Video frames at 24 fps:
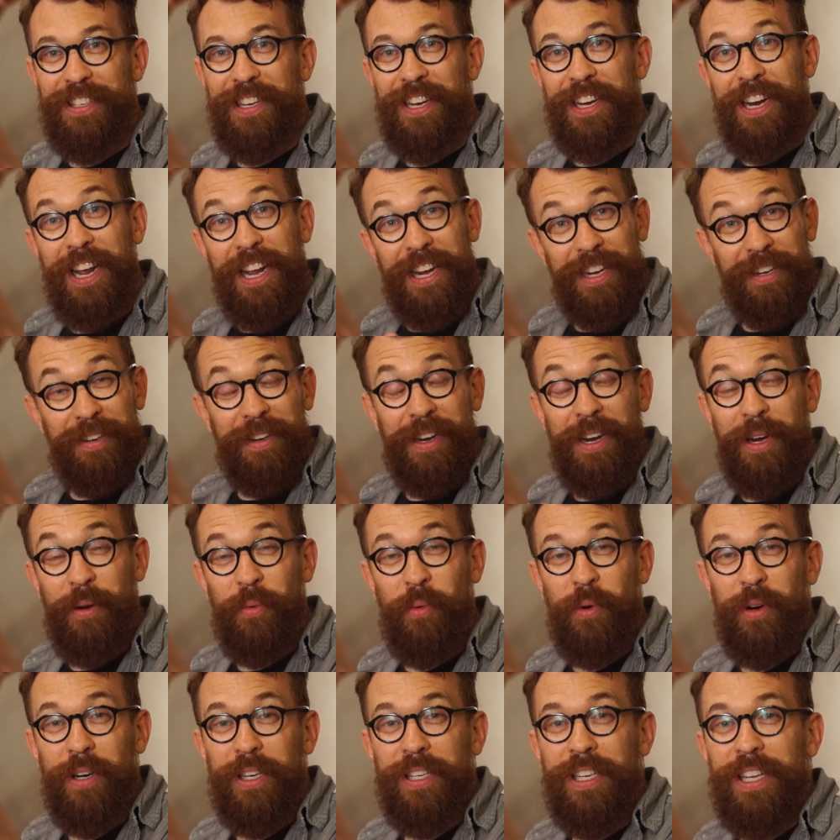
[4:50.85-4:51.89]
and I
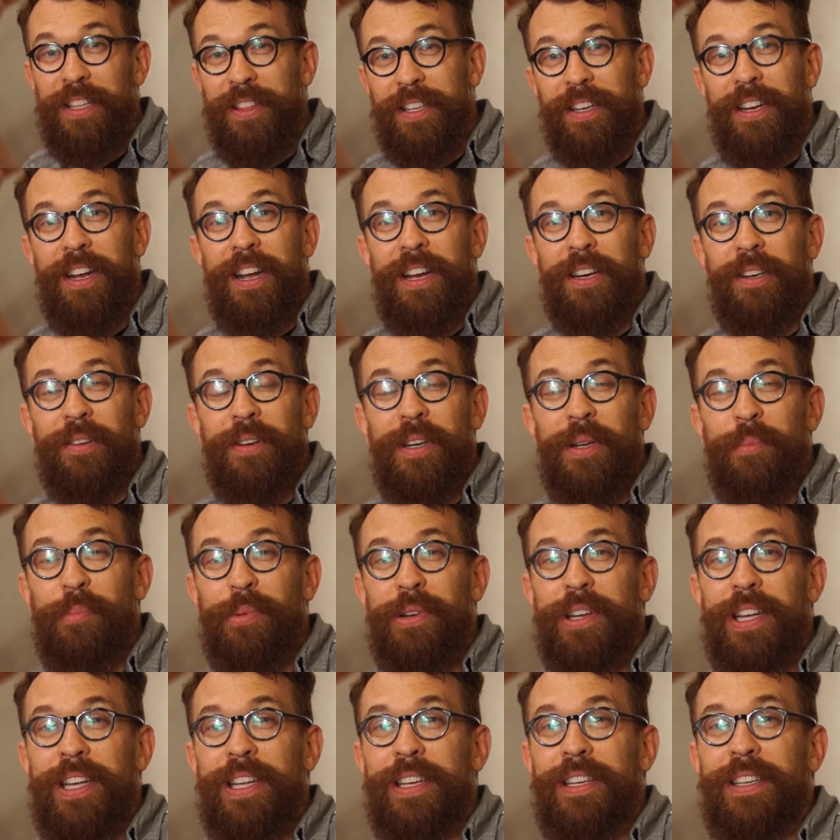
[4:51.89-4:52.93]
worked at the concrete
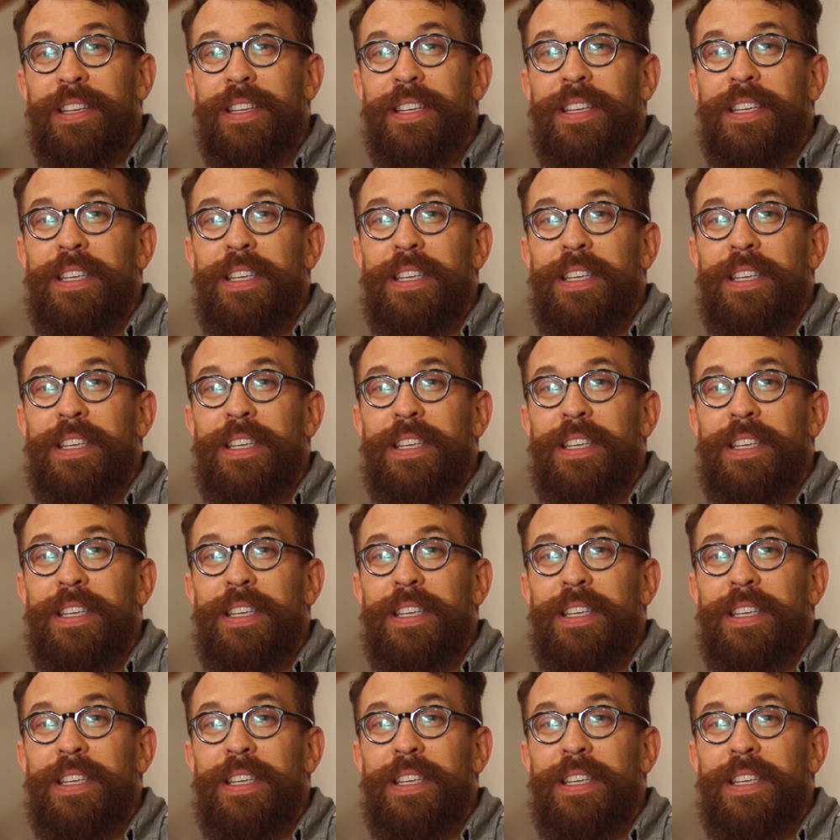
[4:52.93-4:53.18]
plant